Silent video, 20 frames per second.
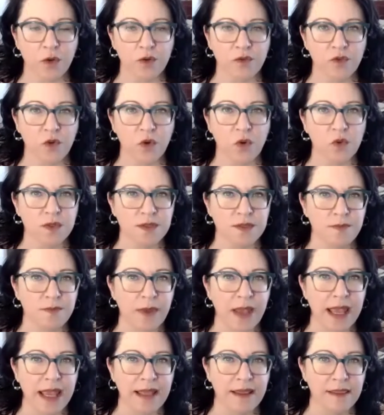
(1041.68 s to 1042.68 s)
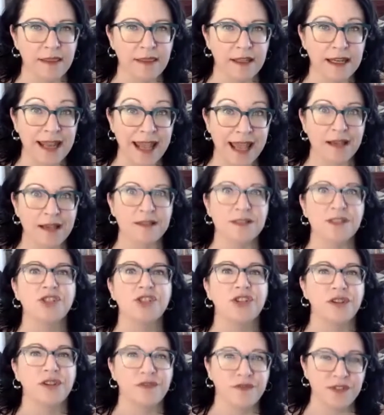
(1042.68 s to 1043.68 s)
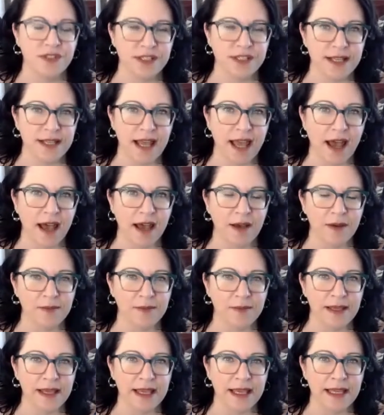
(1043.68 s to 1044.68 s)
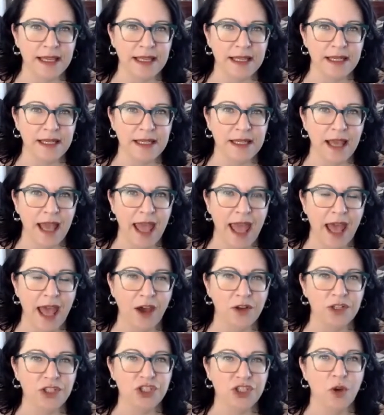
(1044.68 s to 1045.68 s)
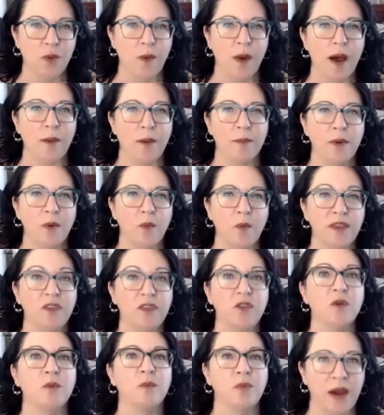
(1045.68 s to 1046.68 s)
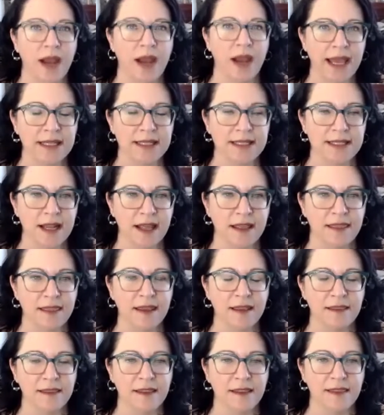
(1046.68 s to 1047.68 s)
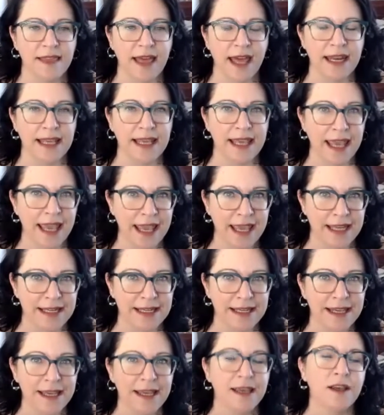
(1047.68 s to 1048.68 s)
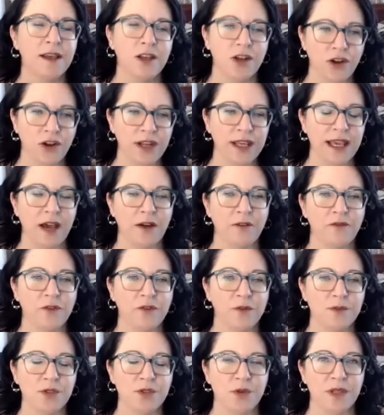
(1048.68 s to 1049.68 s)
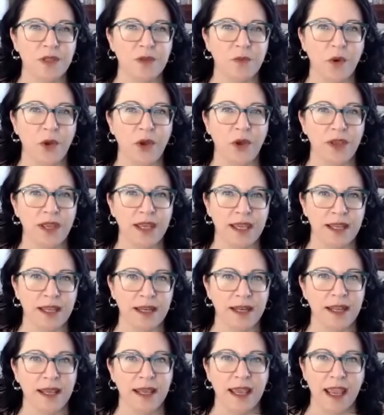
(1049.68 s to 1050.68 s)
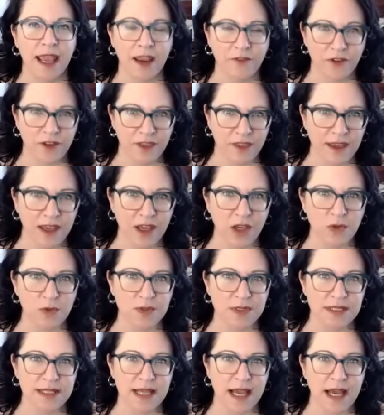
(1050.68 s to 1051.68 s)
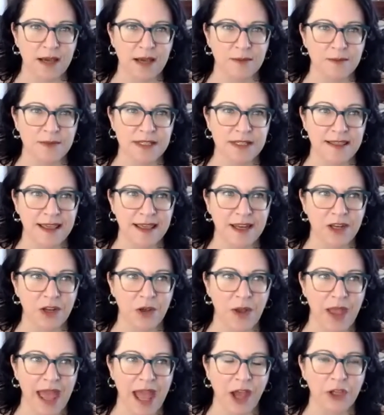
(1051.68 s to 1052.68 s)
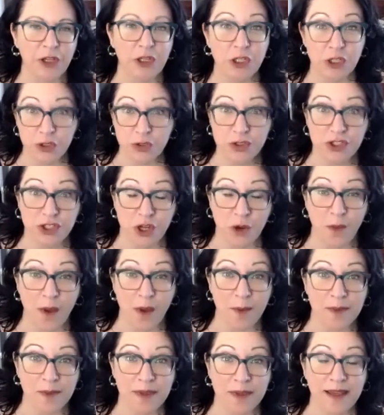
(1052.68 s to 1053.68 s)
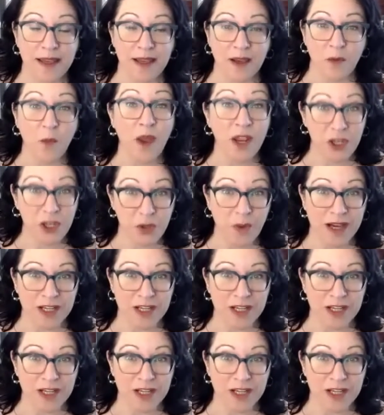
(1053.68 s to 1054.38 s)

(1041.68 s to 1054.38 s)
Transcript: of course, being the next mm-hmm. shift um, in how to show up with your brand. And I think that that again can only come from doing the work in everything else um, to then know how you should show up when you yeah,